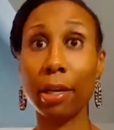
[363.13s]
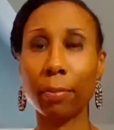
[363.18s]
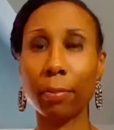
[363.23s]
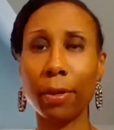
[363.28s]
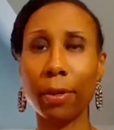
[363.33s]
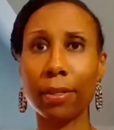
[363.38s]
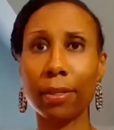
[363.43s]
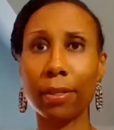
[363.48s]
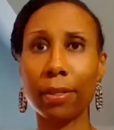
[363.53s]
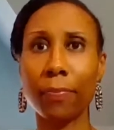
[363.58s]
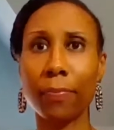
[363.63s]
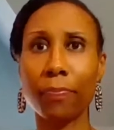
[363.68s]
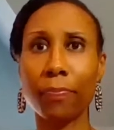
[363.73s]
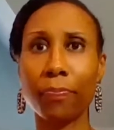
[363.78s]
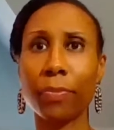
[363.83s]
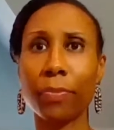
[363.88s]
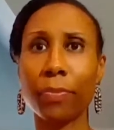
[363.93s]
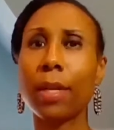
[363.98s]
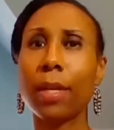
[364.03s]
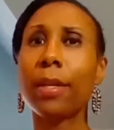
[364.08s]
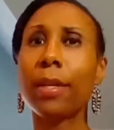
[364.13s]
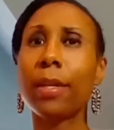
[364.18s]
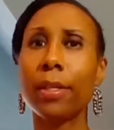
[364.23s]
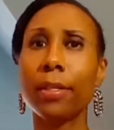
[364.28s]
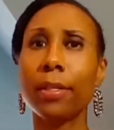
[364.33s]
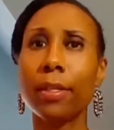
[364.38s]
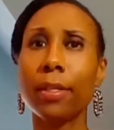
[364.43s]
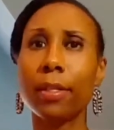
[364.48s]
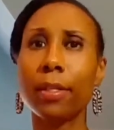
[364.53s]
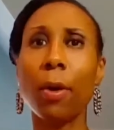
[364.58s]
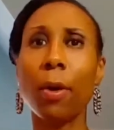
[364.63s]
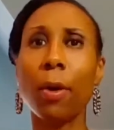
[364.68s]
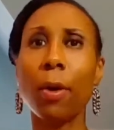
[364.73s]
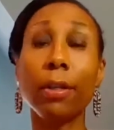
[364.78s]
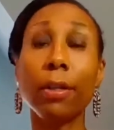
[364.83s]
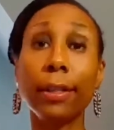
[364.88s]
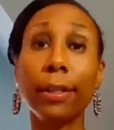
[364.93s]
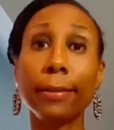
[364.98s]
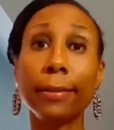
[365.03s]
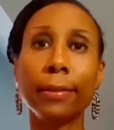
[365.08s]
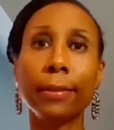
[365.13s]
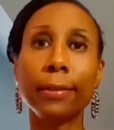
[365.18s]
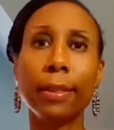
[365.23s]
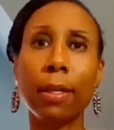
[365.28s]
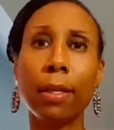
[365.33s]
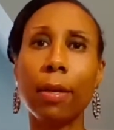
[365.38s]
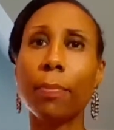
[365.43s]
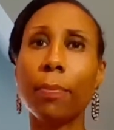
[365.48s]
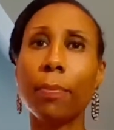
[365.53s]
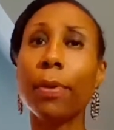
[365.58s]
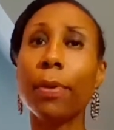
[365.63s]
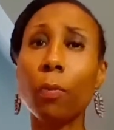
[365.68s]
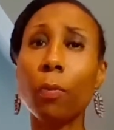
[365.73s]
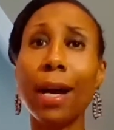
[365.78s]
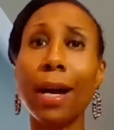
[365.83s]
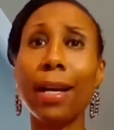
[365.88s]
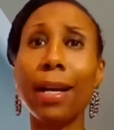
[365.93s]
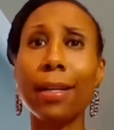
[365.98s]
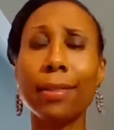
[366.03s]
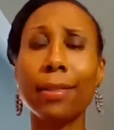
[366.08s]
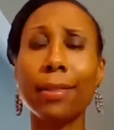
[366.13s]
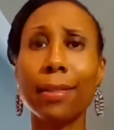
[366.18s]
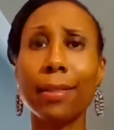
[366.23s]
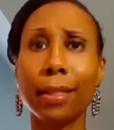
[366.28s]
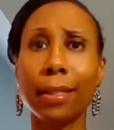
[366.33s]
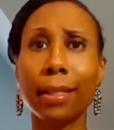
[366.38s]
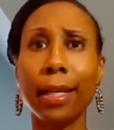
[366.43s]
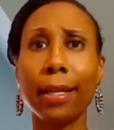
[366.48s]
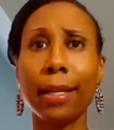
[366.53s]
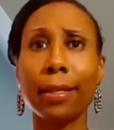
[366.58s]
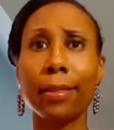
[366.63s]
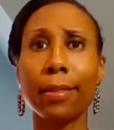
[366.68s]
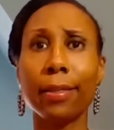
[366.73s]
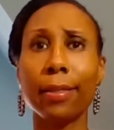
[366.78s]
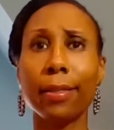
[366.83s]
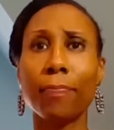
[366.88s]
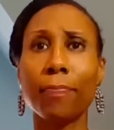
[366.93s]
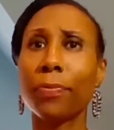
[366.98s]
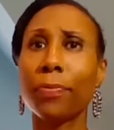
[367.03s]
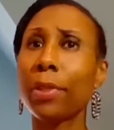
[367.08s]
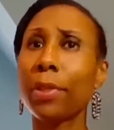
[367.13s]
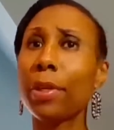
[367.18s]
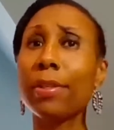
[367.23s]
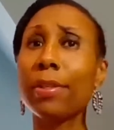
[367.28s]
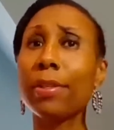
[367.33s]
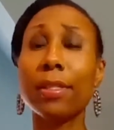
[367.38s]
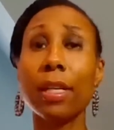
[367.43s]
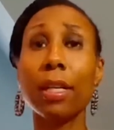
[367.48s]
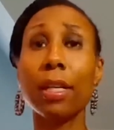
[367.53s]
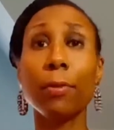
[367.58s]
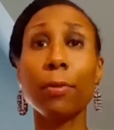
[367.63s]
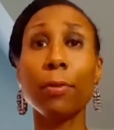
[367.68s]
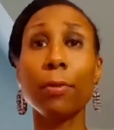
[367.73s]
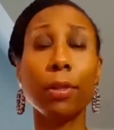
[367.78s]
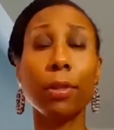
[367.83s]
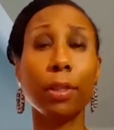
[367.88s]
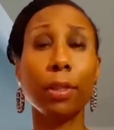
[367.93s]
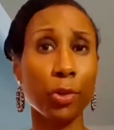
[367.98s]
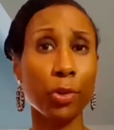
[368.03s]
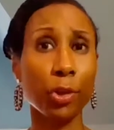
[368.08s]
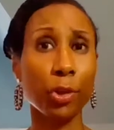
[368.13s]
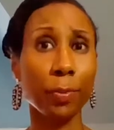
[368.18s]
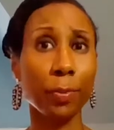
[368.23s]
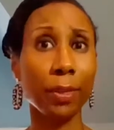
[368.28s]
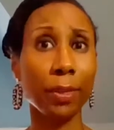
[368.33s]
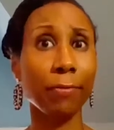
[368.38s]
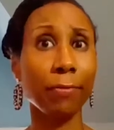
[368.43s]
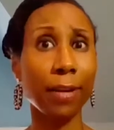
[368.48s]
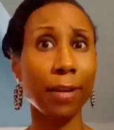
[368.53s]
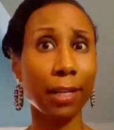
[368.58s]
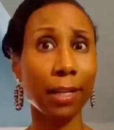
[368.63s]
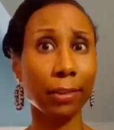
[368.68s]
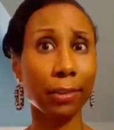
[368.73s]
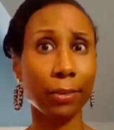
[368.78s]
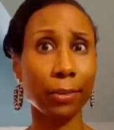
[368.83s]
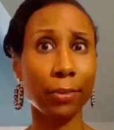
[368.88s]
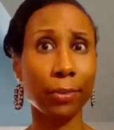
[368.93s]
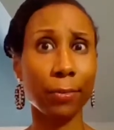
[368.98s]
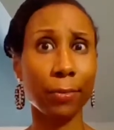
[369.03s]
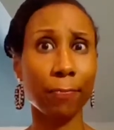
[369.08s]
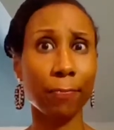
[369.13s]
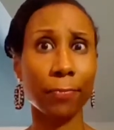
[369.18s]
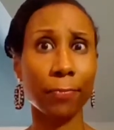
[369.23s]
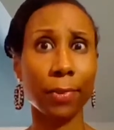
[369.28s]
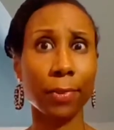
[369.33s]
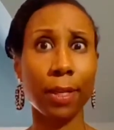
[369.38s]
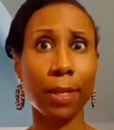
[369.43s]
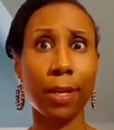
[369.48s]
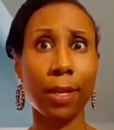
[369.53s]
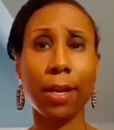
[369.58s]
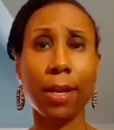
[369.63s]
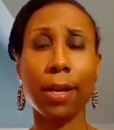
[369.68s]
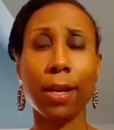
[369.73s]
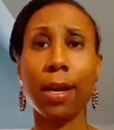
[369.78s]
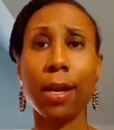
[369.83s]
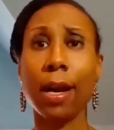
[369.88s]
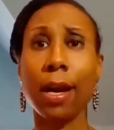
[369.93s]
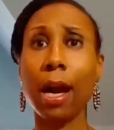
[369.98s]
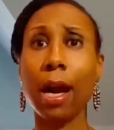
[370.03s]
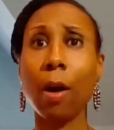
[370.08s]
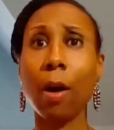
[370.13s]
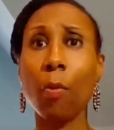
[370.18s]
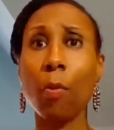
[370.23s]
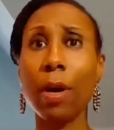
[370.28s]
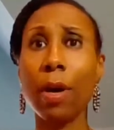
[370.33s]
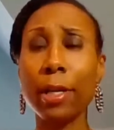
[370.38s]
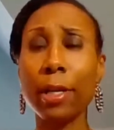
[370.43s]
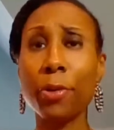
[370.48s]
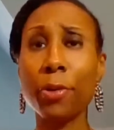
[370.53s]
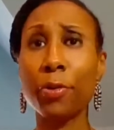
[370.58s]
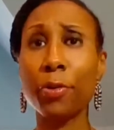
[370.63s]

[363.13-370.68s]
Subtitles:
counterparts. This is appalling. But why is this the case? There are several contributive factors. I want to